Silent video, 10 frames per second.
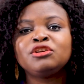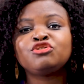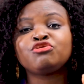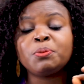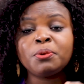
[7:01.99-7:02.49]

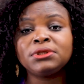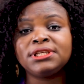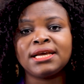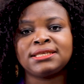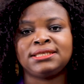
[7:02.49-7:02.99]
triple
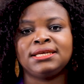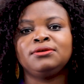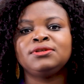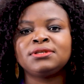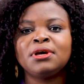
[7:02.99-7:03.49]
their
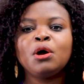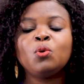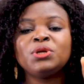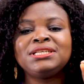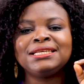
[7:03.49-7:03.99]
sales
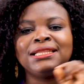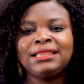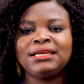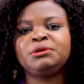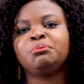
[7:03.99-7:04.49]
within 3